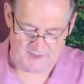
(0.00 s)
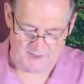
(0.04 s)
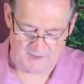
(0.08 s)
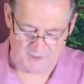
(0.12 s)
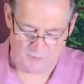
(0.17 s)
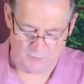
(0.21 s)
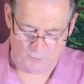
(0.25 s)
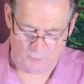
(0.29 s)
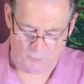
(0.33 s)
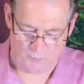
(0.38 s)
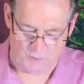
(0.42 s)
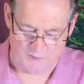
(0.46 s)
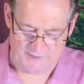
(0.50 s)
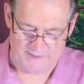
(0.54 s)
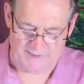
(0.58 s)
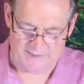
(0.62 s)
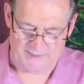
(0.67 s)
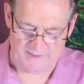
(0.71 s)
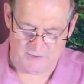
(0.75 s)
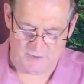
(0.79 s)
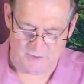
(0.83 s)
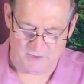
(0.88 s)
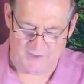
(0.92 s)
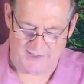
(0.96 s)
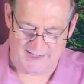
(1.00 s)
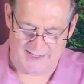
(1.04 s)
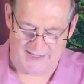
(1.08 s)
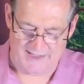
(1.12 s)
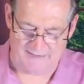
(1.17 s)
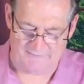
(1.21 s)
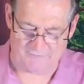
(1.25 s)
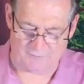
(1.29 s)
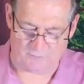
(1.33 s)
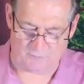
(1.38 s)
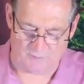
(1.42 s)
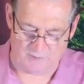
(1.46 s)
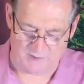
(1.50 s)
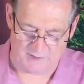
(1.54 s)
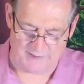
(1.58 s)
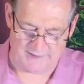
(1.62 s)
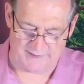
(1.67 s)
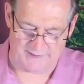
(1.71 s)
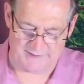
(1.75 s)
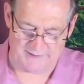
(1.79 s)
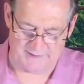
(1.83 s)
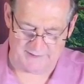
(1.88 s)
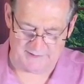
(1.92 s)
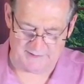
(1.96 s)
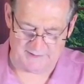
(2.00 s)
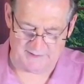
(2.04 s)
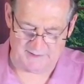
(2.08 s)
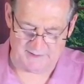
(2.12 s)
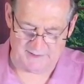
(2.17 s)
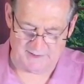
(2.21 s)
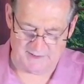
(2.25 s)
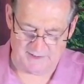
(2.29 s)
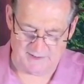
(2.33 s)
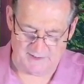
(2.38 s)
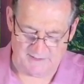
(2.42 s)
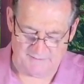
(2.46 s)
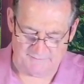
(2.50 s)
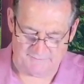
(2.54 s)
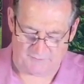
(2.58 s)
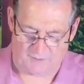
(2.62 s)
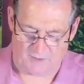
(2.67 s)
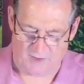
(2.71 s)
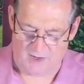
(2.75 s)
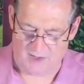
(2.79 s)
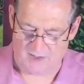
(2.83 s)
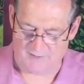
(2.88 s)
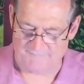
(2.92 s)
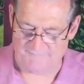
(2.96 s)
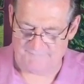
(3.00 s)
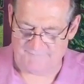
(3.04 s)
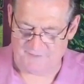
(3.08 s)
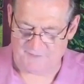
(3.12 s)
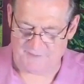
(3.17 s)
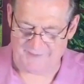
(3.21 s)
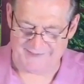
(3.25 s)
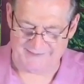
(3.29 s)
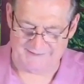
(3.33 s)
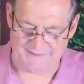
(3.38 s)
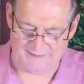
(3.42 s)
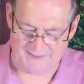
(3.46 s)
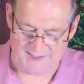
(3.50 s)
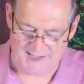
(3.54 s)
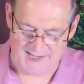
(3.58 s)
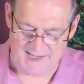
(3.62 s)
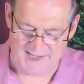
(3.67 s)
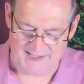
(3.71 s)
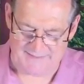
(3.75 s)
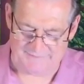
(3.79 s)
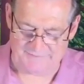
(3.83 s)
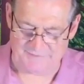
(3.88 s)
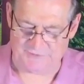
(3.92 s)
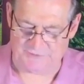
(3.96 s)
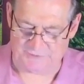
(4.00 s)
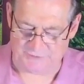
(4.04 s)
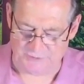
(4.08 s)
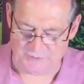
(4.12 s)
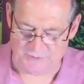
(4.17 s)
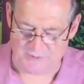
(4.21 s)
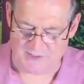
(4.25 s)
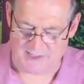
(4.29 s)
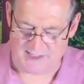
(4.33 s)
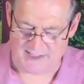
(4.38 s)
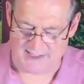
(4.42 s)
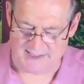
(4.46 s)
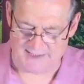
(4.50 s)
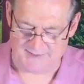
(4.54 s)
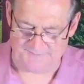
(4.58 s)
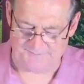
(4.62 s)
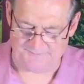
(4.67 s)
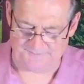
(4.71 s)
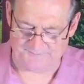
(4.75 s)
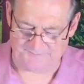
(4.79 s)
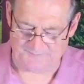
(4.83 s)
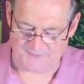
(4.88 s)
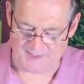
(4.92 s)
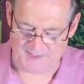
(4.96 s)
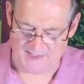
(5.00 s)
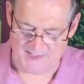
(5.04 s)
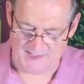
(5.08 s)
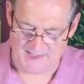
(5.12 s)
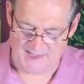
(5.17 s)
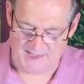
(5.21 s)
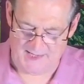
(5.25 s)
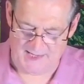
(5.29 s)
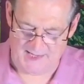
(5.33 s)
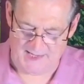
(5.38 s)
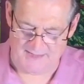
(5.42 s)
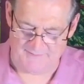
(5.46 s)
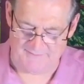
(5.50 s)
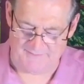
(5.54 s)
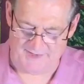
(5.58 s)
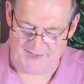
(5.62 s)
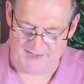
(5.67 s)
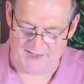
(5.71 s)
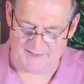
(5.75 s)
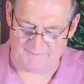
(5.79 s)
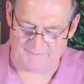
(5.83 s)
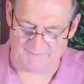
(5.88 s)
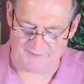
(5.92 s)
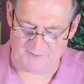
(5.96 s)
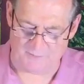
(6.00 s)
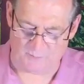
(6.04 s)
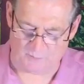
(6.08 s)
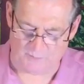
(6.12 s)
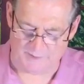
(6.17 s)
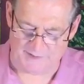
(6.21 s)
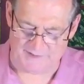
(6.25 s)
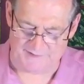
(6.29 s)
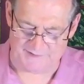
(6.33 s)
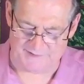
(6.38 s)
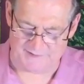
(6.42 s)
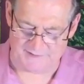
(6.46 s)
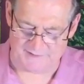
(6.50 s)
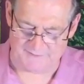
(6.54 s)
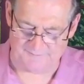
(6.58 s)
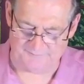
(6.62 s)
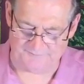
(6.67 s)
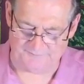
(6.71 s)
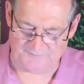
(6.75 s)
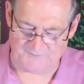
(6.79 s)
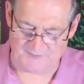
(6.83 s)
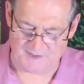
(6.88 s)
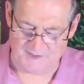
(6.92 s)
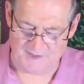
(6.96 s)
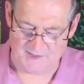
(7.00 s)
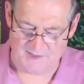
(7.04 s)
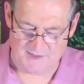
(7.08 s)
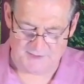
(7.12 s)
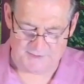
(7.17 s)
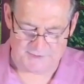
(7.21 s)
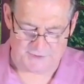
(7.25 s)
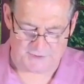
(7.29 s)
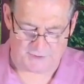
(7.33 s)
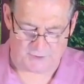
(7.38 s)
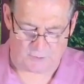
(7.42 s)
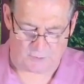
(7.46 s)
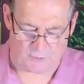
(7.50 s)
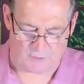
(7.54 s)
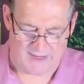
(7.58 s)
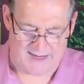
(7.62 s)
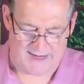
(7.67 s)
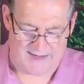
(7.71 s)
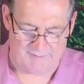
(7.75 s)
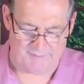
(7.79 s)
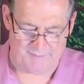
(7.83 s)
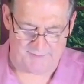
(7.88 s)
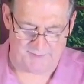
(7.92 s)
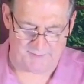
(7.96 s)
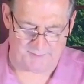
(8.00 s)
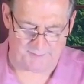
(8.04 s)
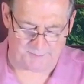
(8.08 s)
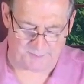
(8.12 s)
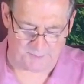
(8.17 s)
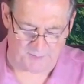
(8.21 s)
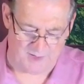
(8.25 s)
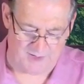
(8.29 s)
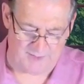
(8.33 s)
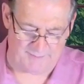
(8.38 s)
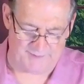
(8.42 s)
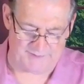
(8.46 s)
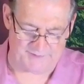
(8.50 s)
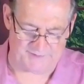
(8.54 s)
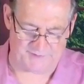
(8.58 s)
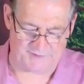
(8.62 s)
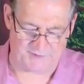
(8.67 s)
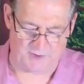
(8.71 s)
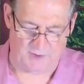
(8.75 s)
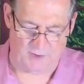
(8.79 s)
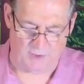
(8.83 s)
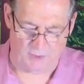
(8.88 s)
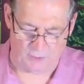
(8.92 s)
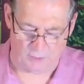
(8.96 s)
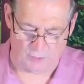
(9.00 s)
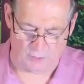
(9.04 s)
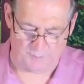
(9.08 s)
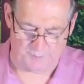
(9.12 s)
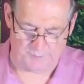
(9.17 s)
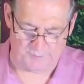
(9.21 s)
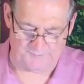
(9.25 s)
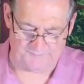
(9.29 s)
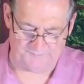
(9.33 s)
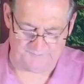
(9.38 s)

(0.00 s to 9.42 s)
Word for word: We who have run for our very lives to God have every reason to grab the promised hope